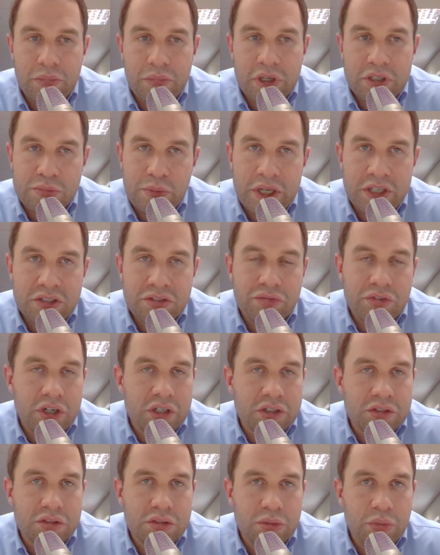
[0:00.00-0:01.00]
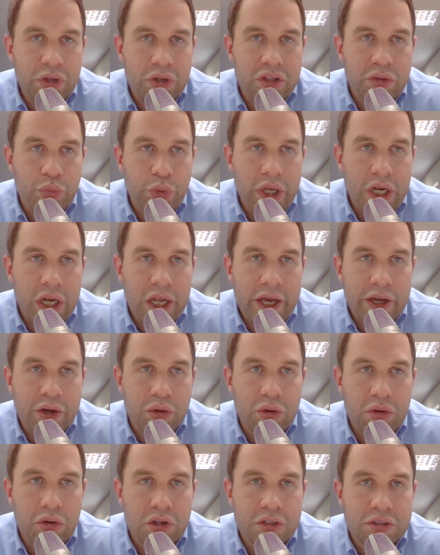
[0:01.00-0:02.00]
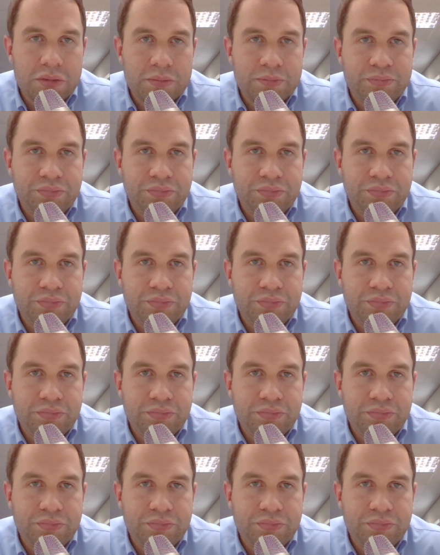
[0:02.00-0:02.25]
is best for us, whether we like it or not.